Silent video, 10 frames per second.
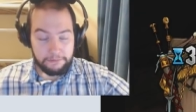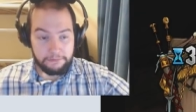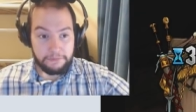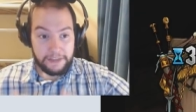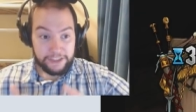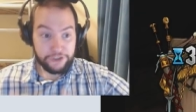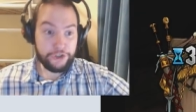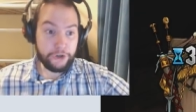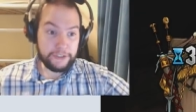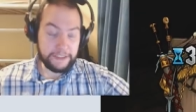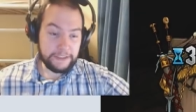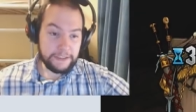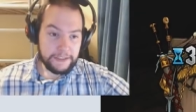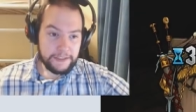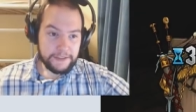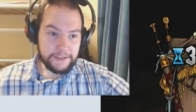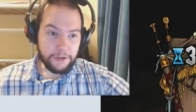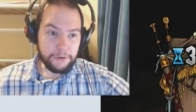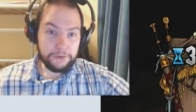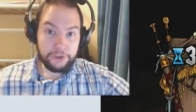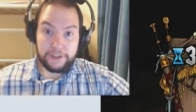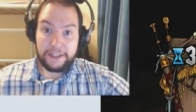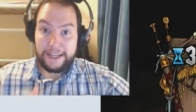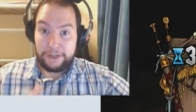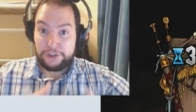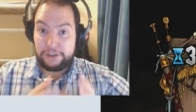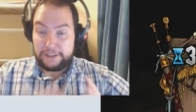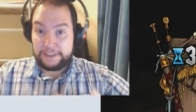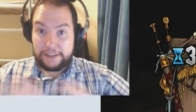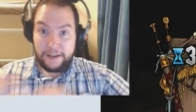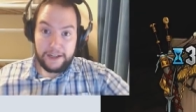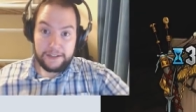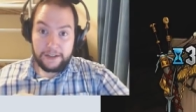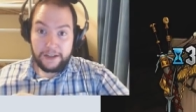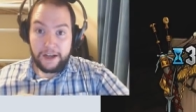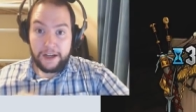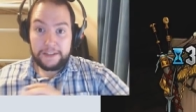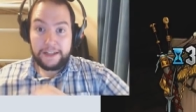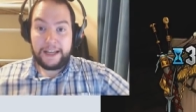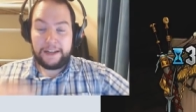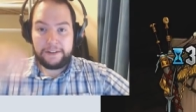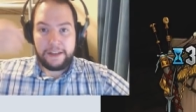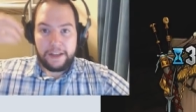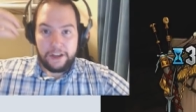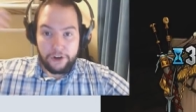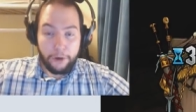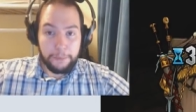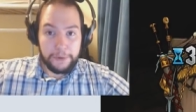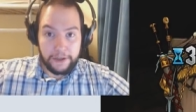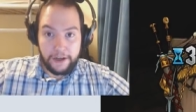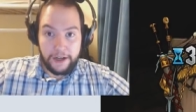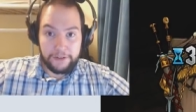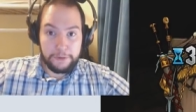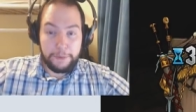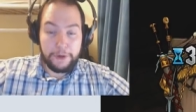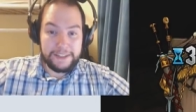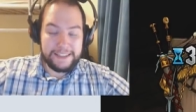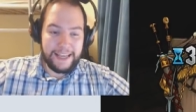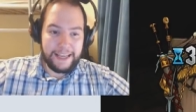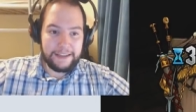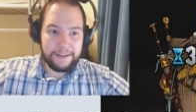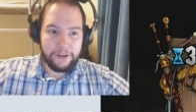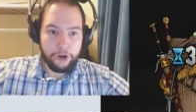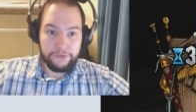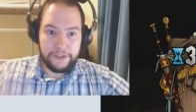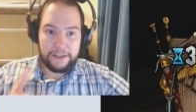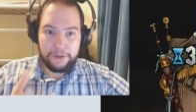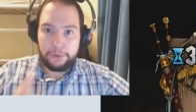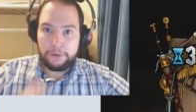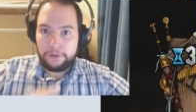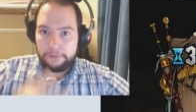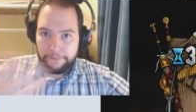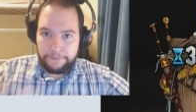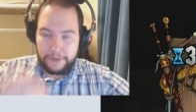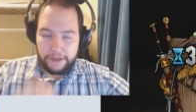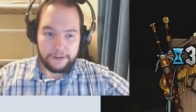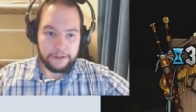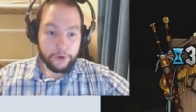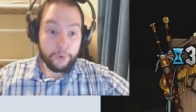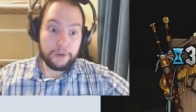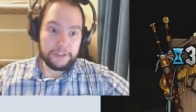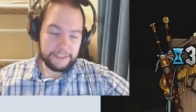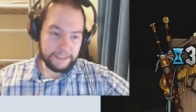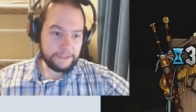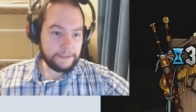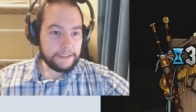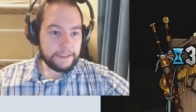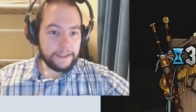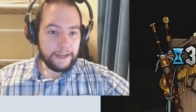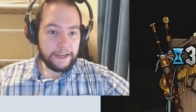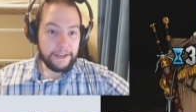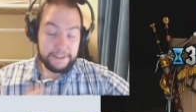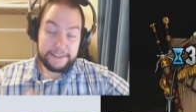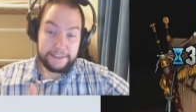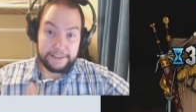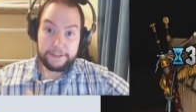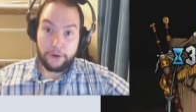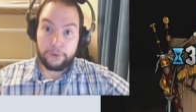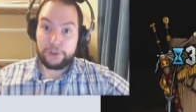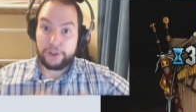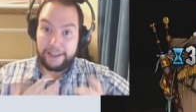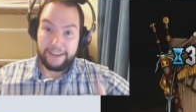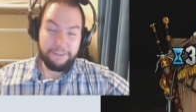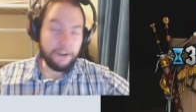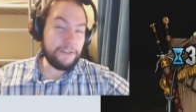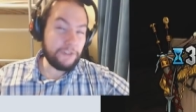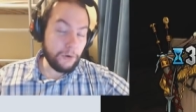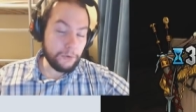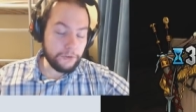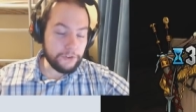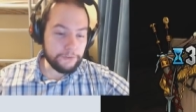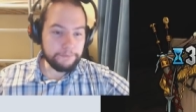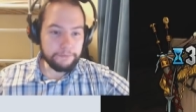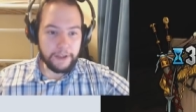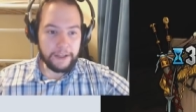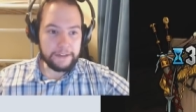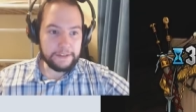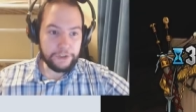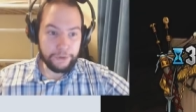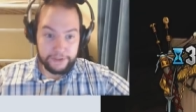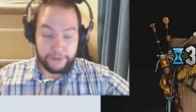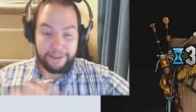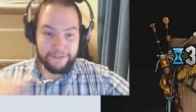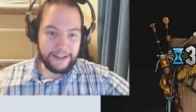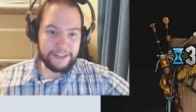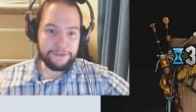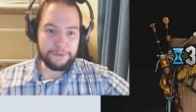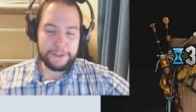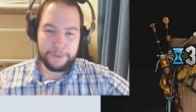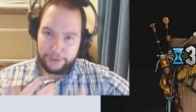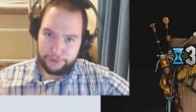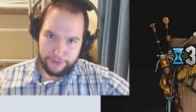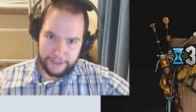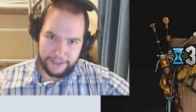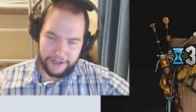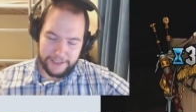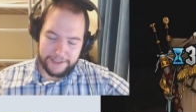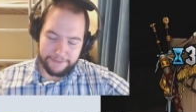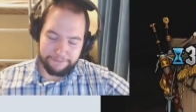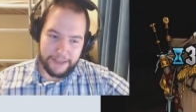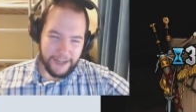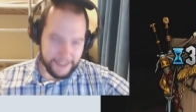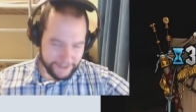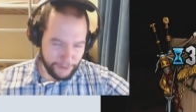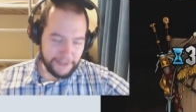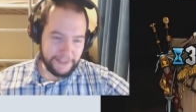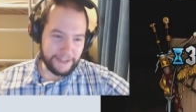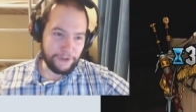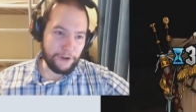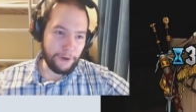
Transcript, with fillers: is Johnny. So Johnny allows you to discard a card and copy a card from the opponent's deck of equal quality. Uh, and since this is gold, you can get five golds, and you still get the value from this, which is really nice. I do like that a lot,